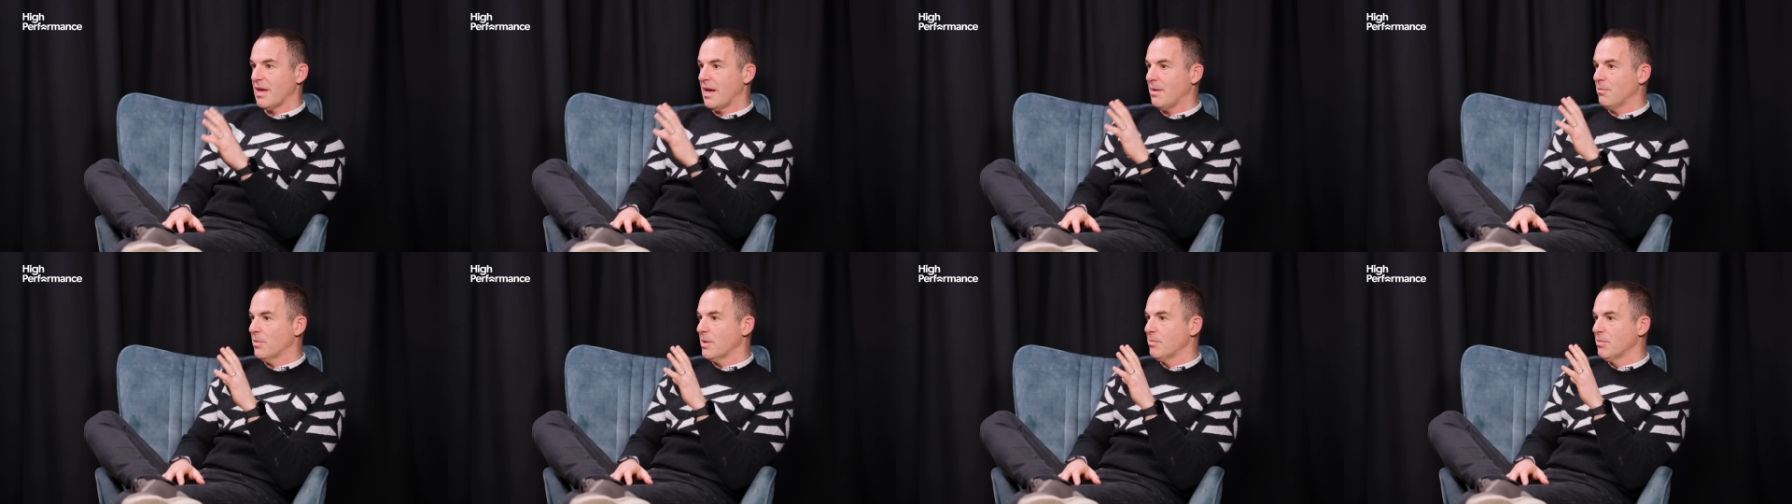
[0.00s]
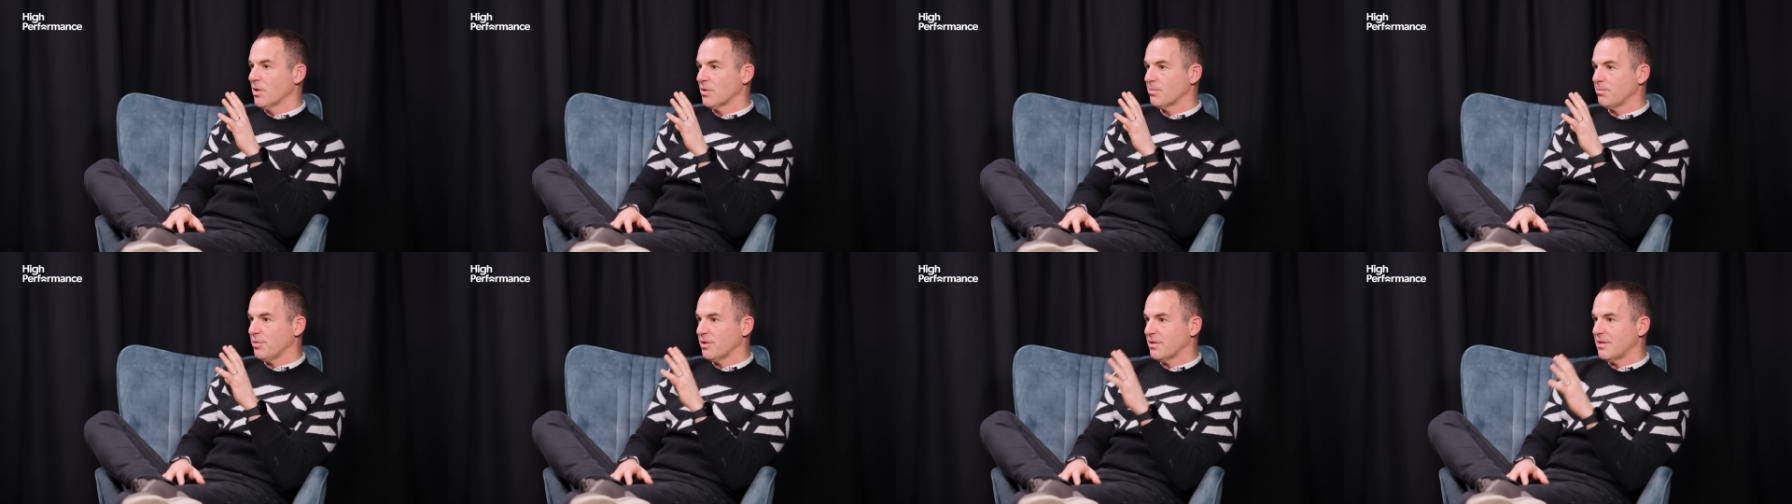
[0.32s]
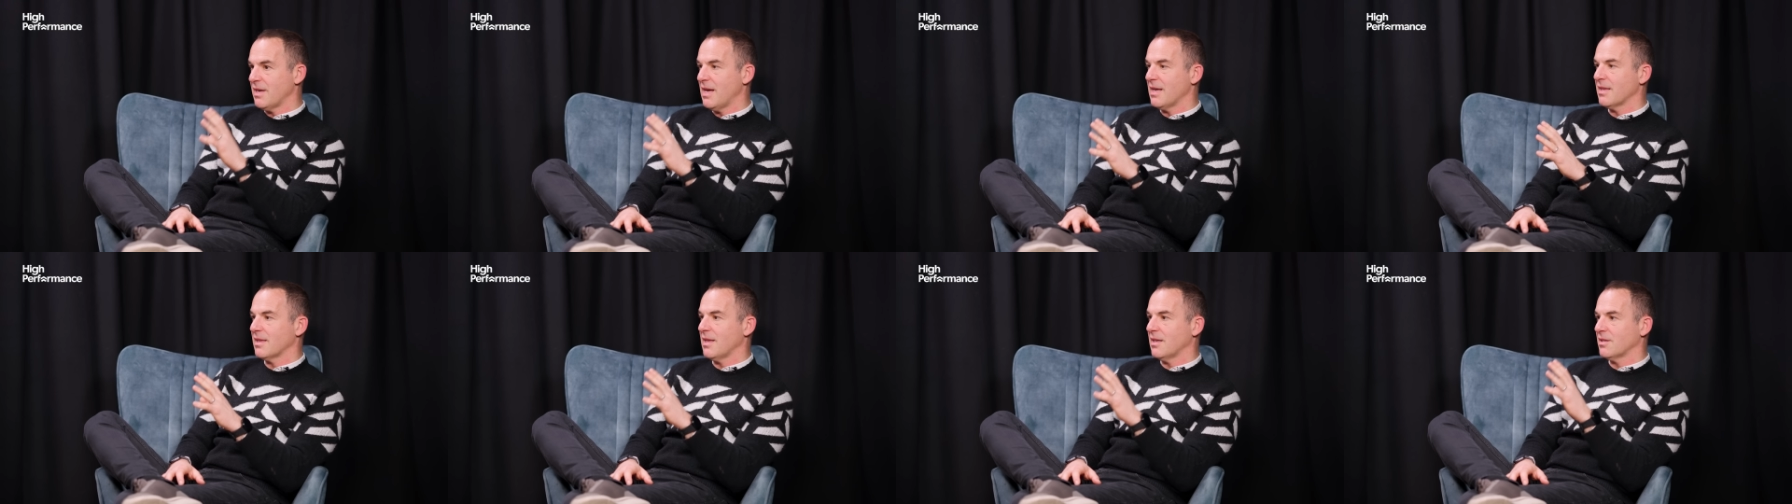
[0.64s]
and we must
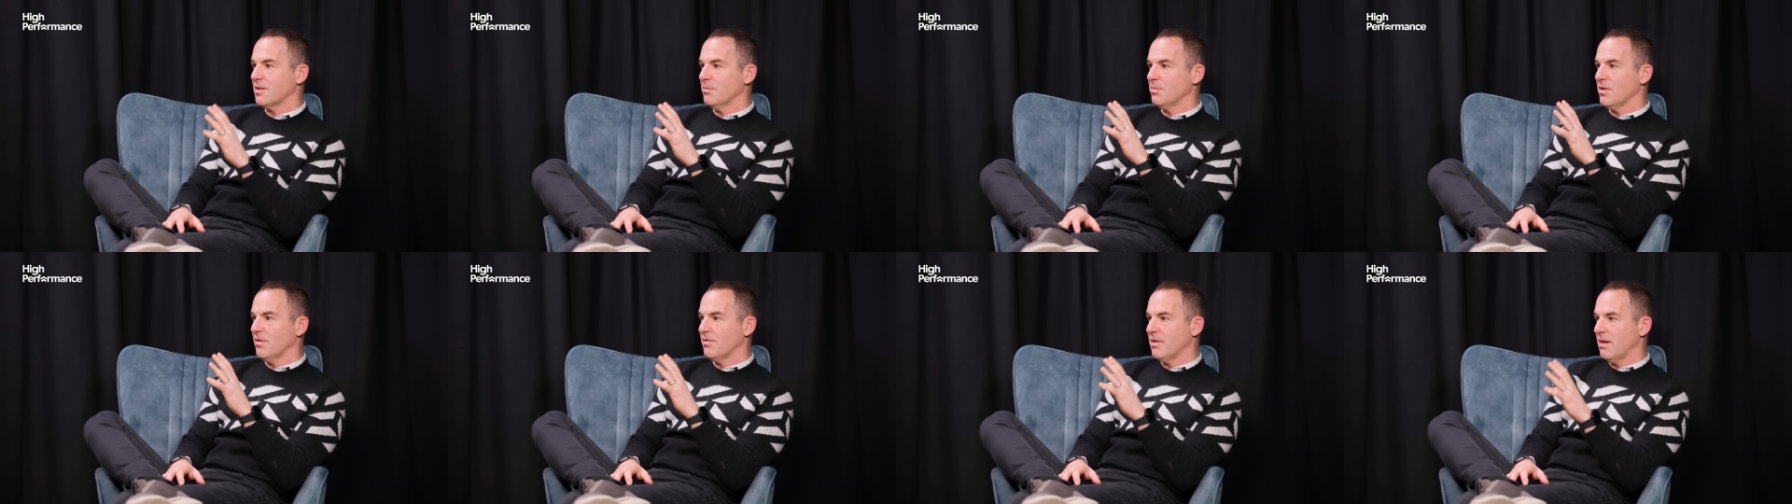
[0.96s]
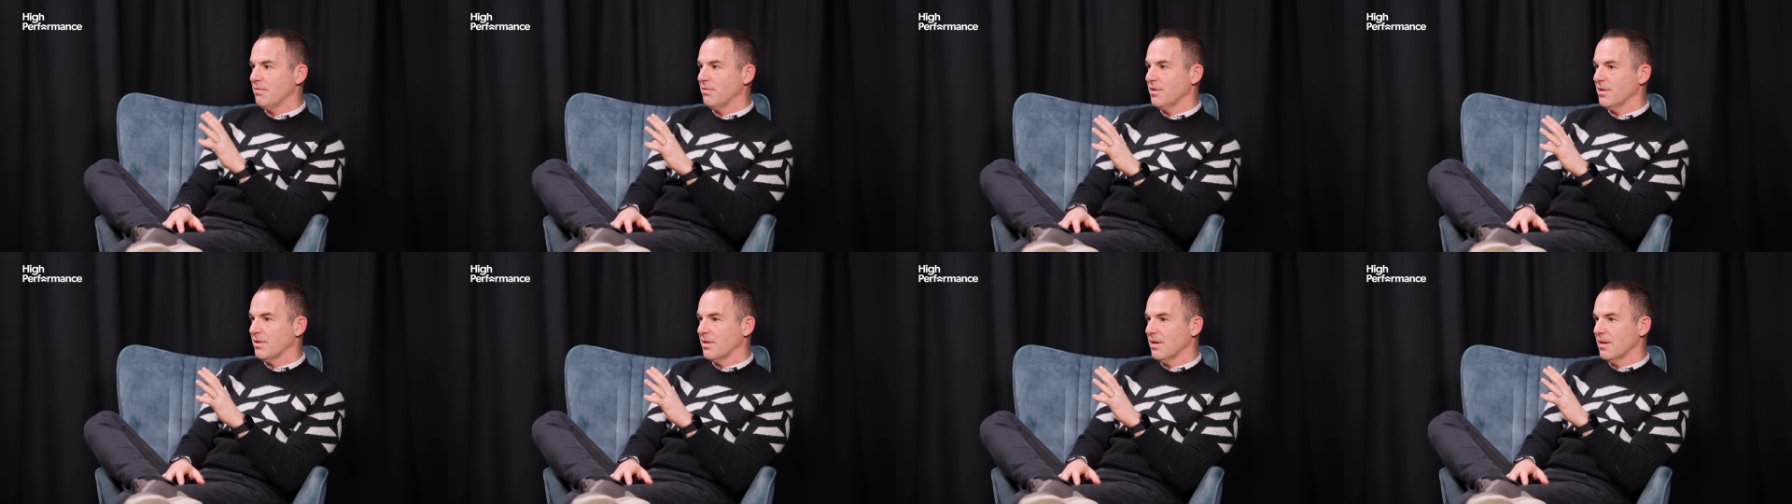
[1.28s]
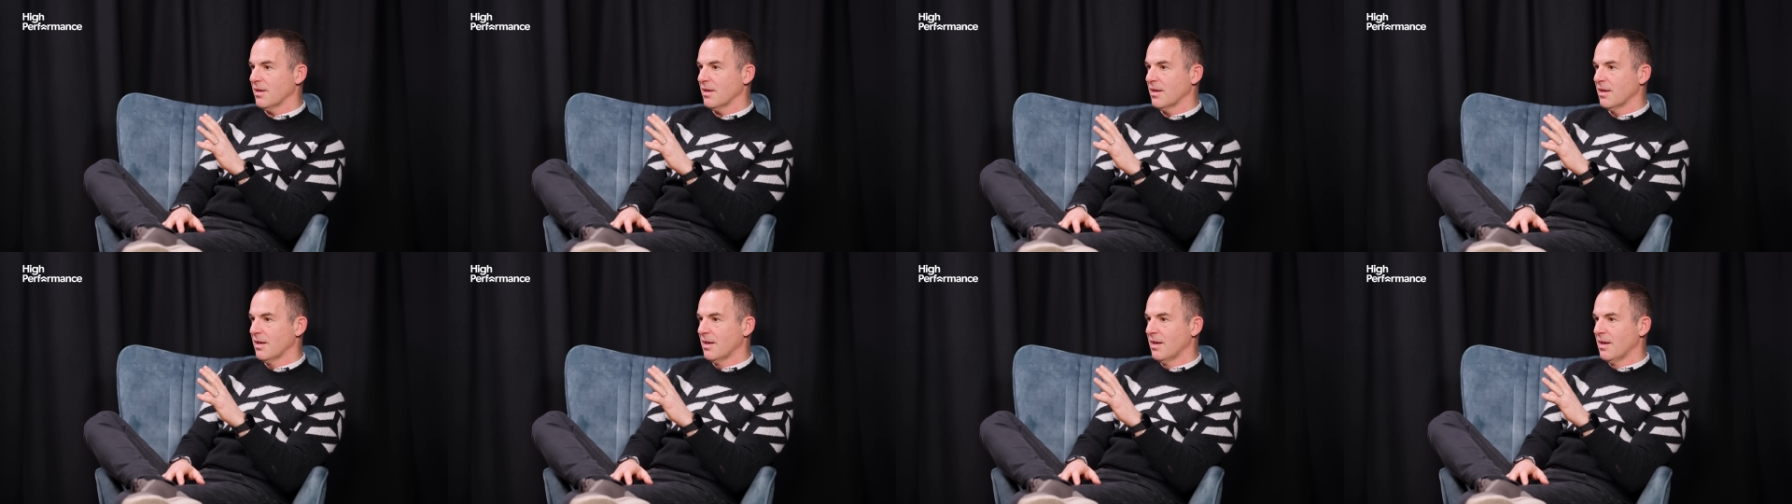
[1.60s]
protect that above
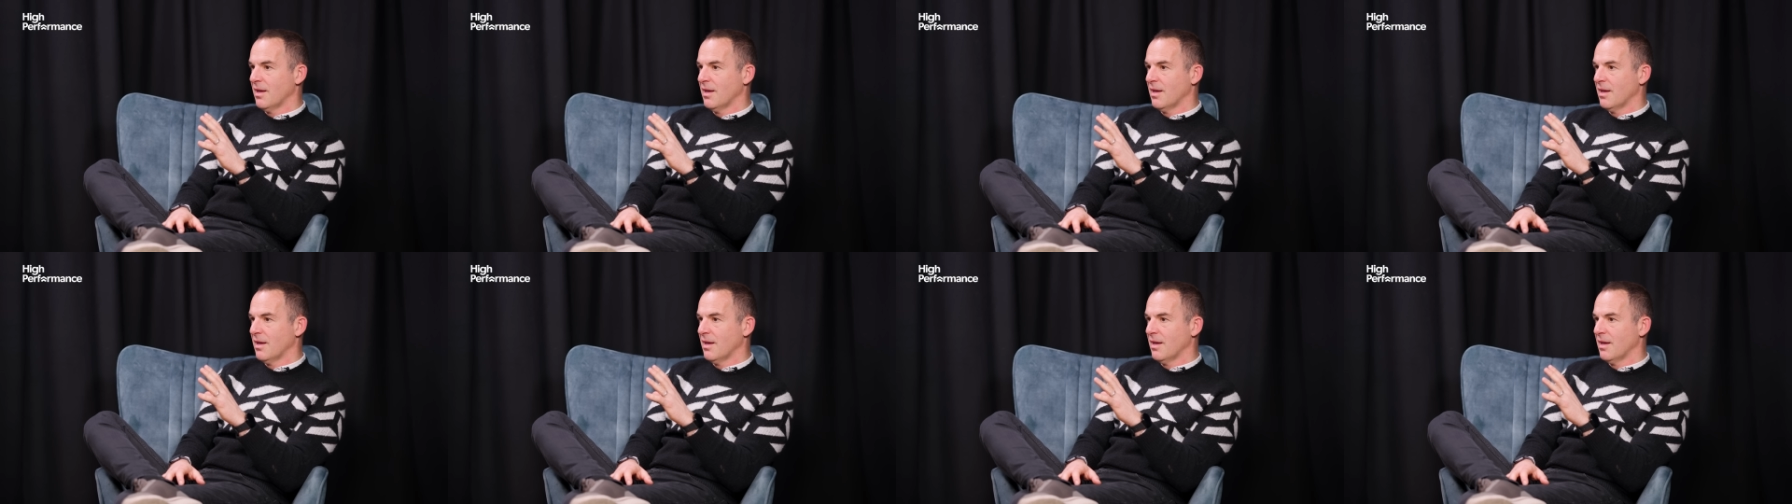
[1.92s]
everything.